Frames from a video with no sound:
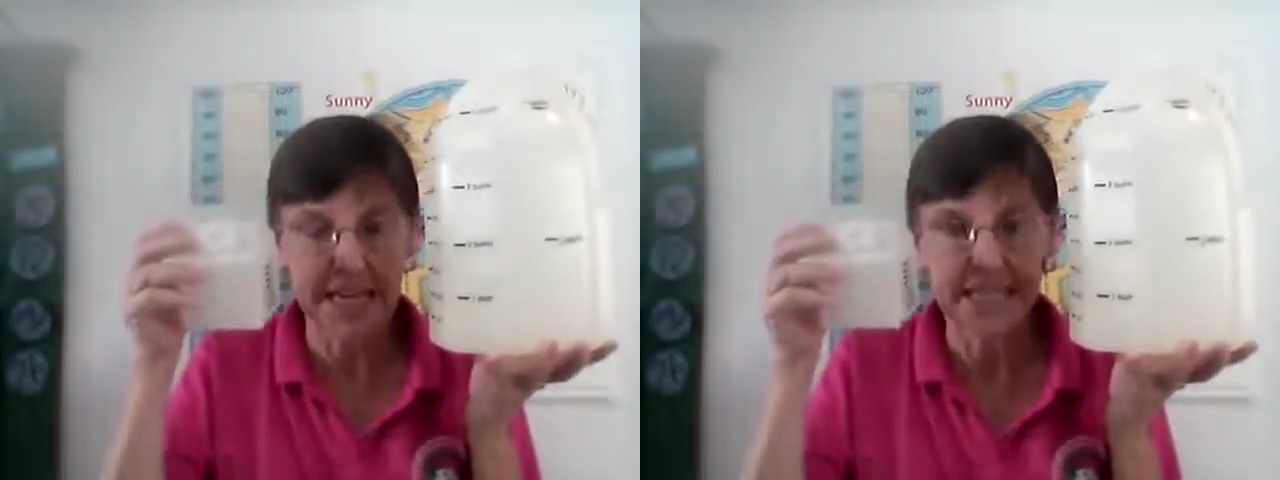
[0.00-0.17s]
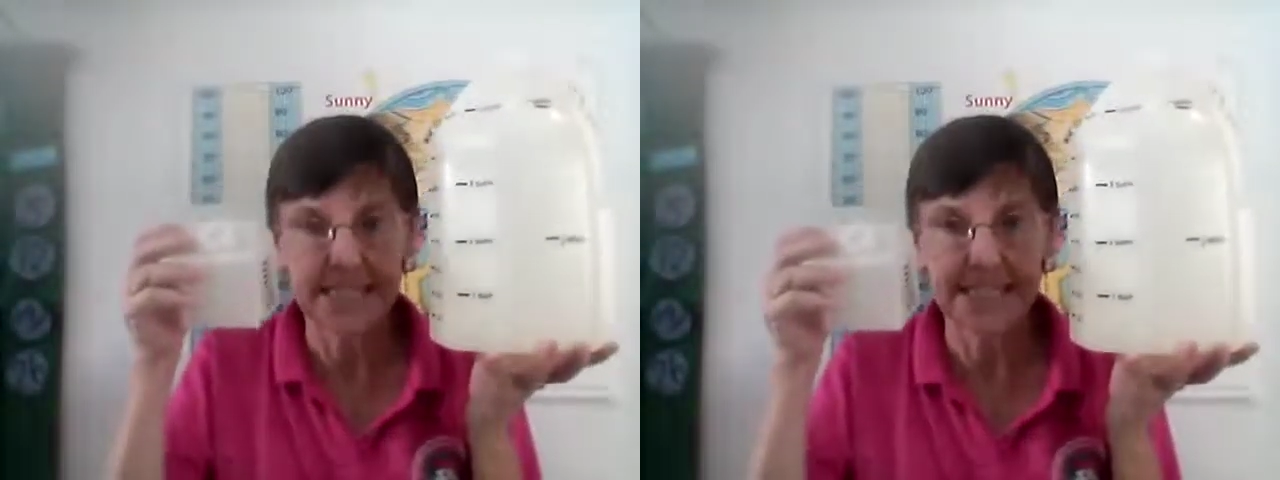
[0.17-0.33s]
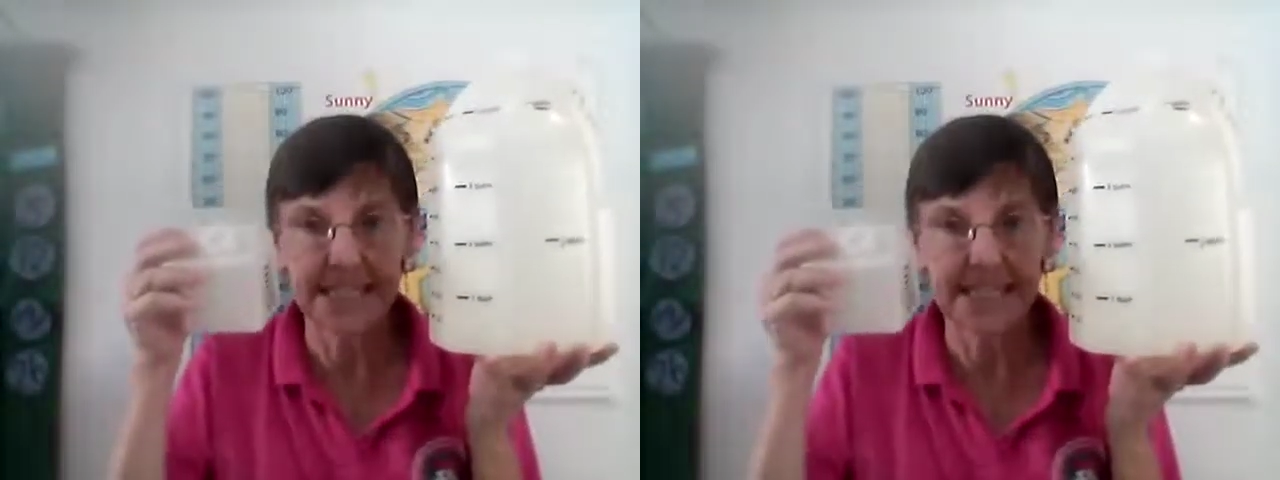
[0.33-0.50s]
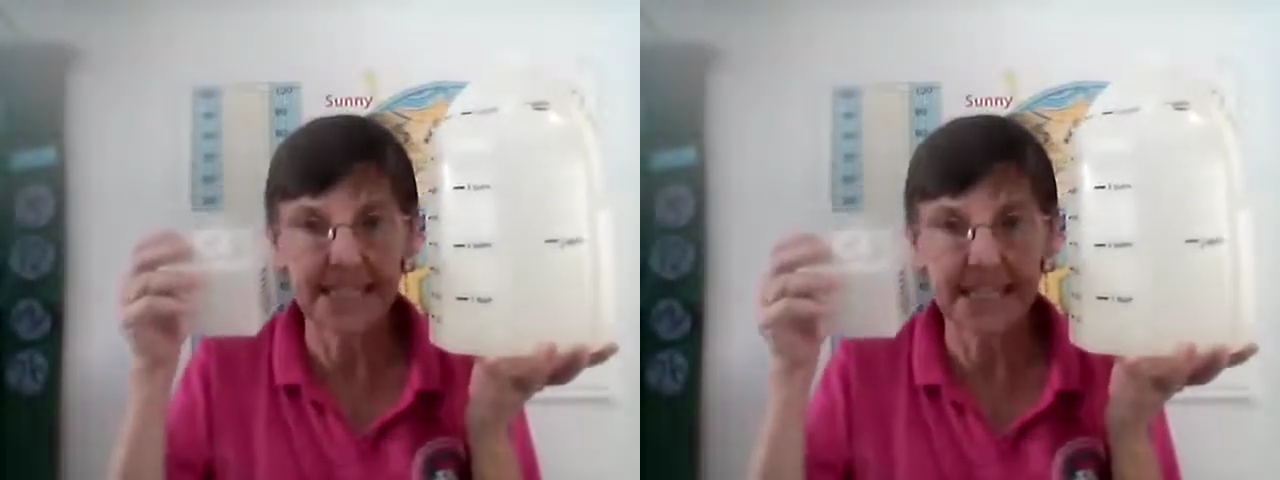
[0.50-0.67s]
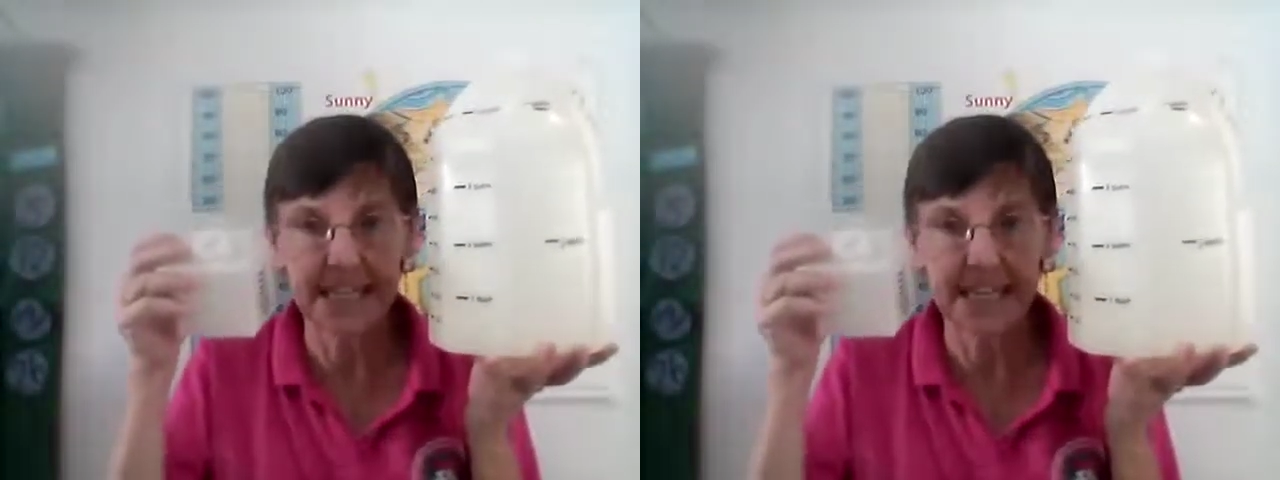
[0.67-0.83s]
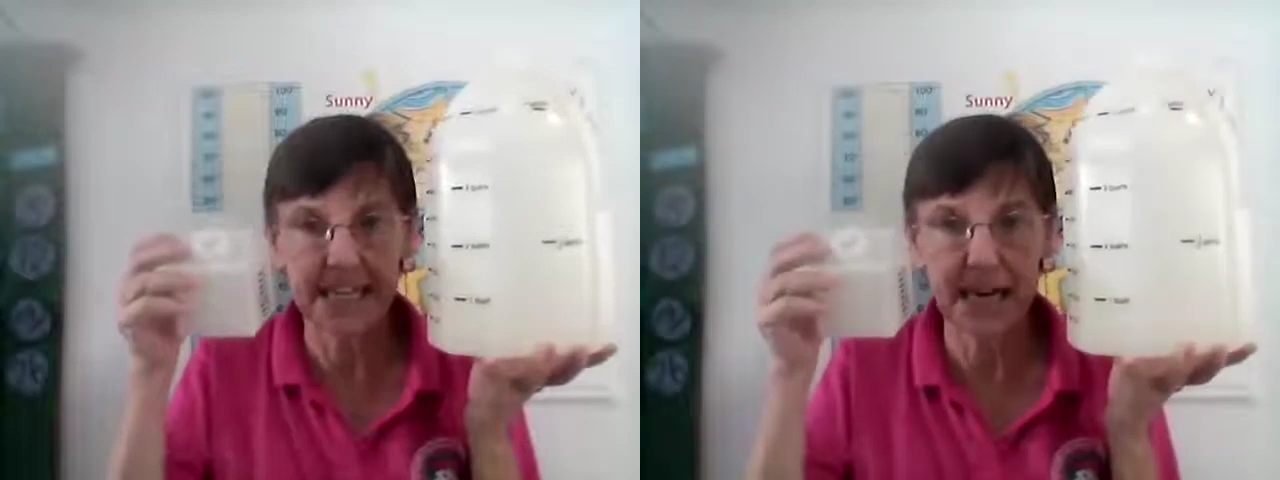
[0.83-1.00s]

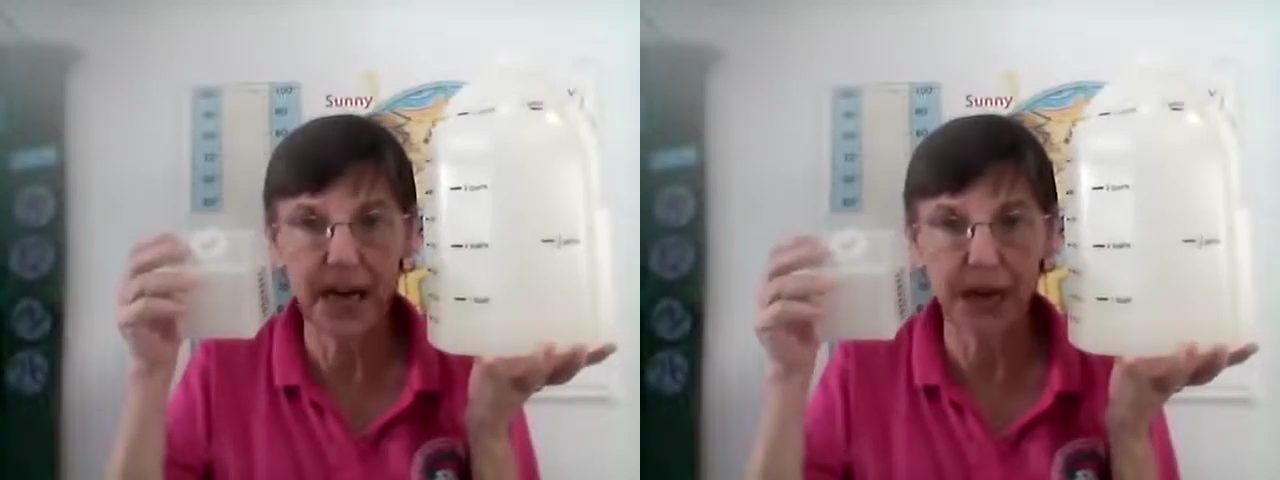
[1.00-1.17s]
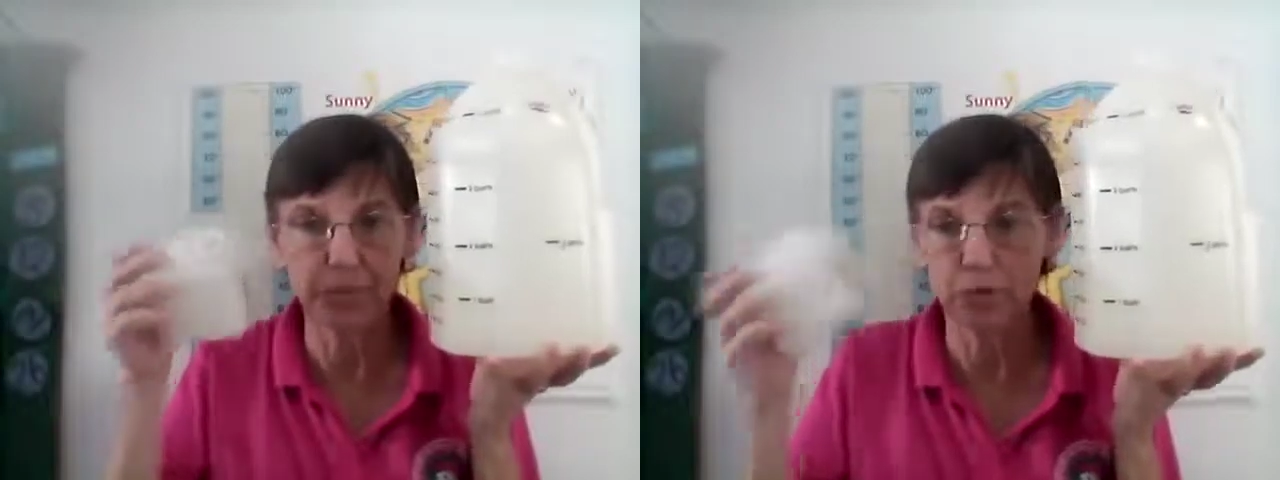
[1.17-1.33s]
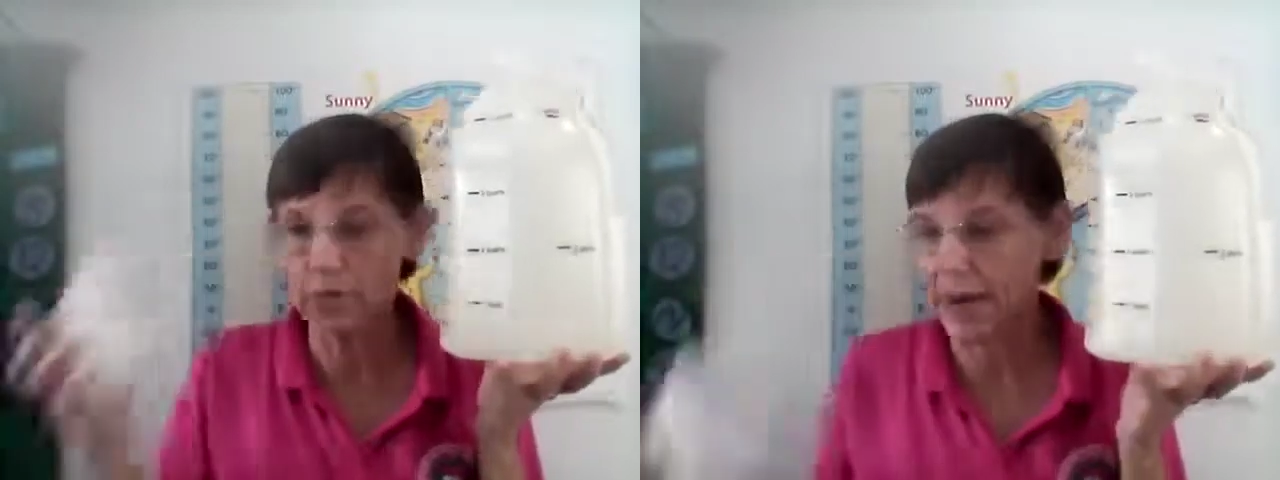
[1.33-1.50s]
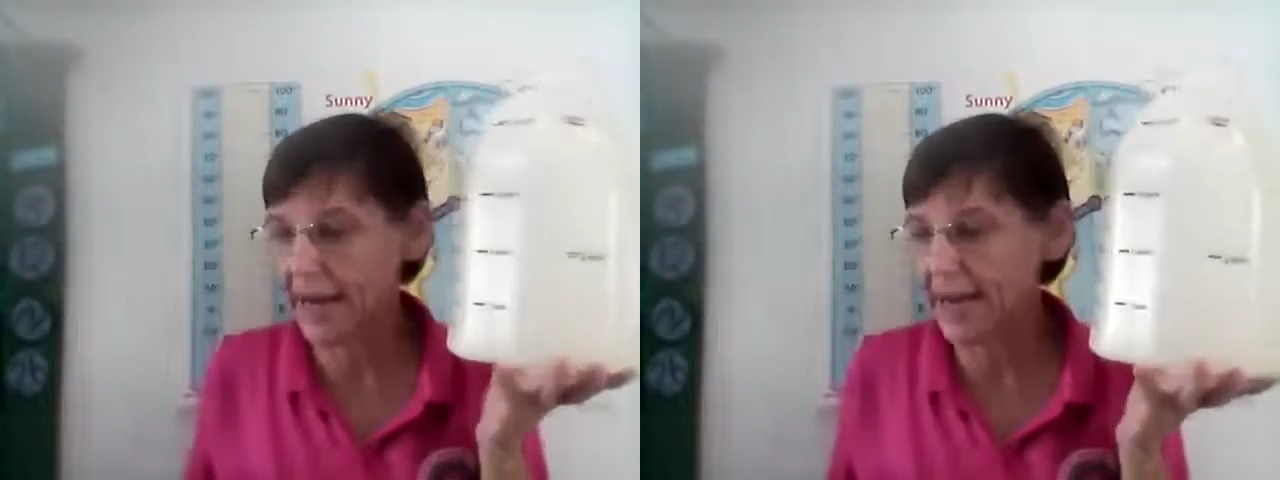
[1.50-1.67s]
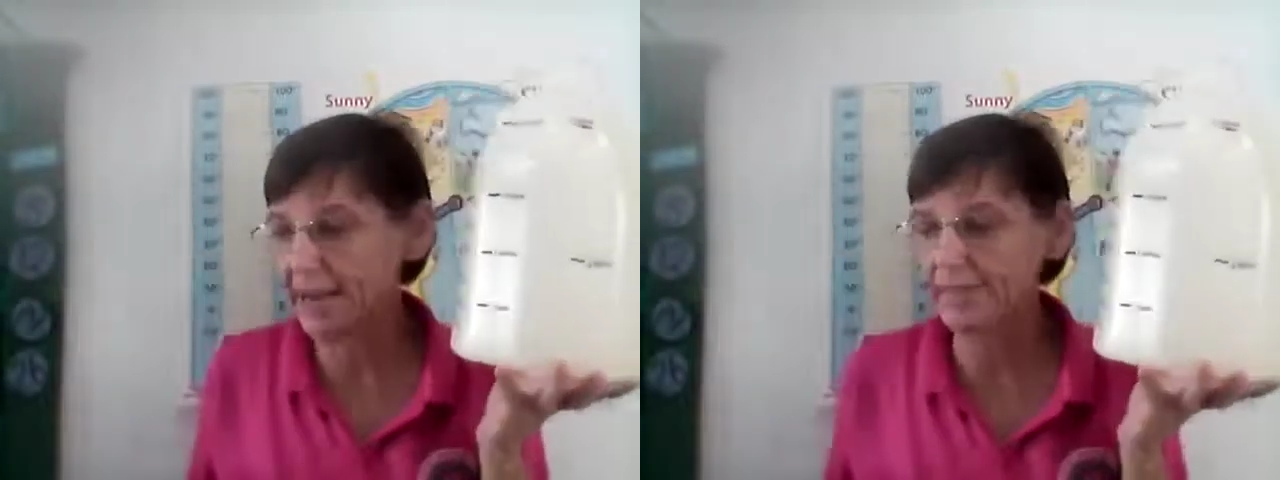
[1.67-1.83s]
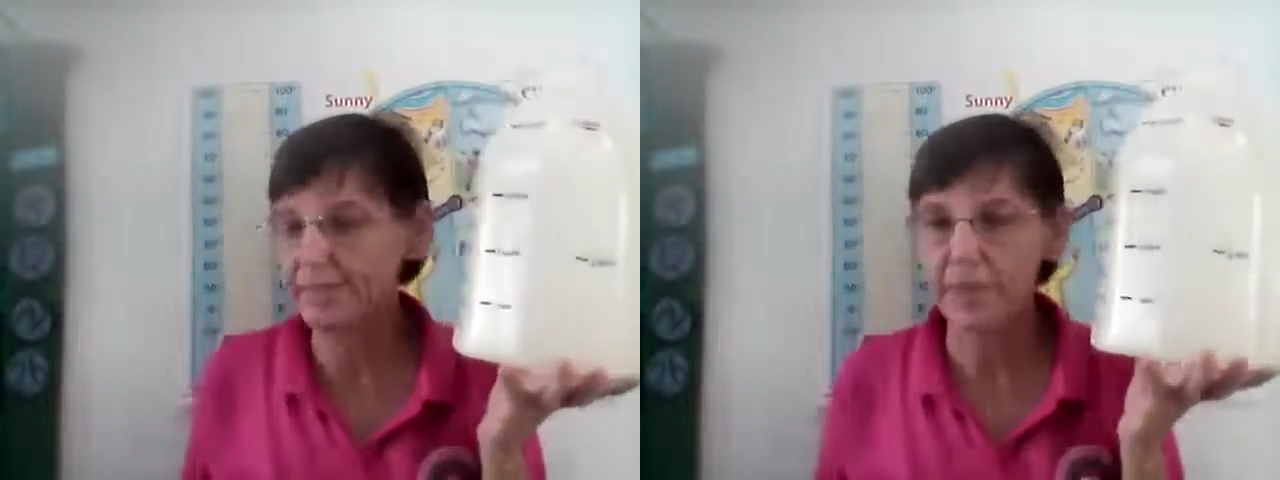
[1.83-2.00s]
16 cups,
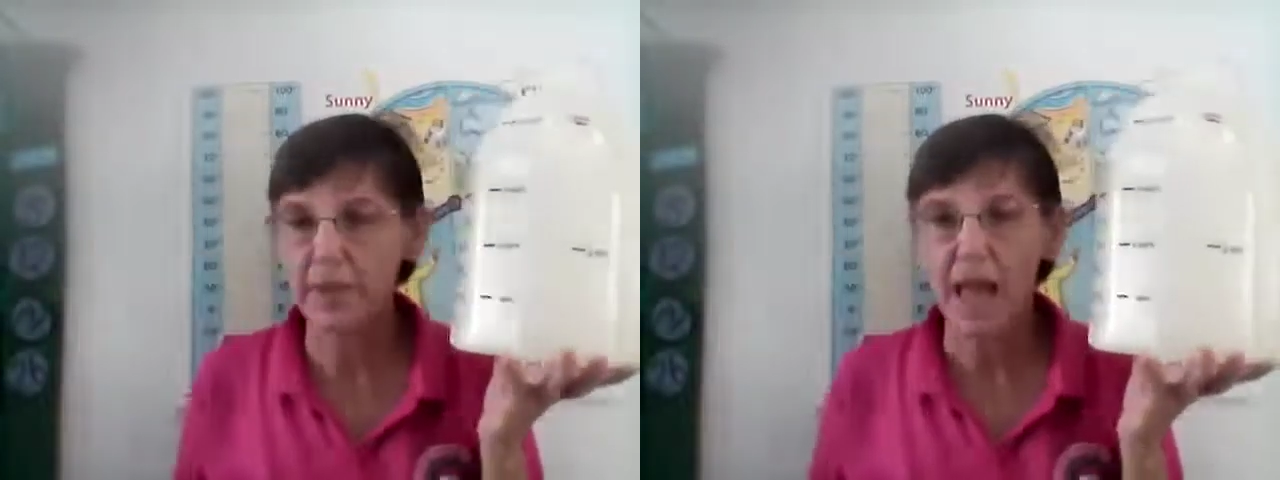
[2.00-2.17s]
right?